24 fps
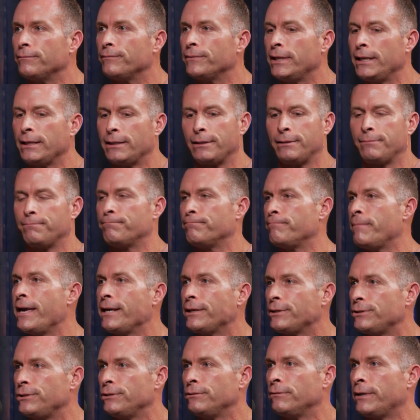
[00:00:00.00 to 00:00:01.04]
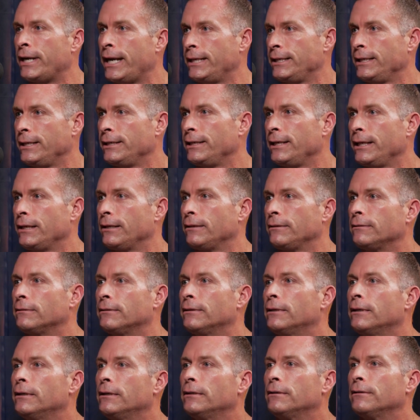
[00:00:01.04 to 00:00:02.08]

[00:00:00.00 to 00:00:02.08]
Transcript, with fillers: it makes you ADD. Yeah.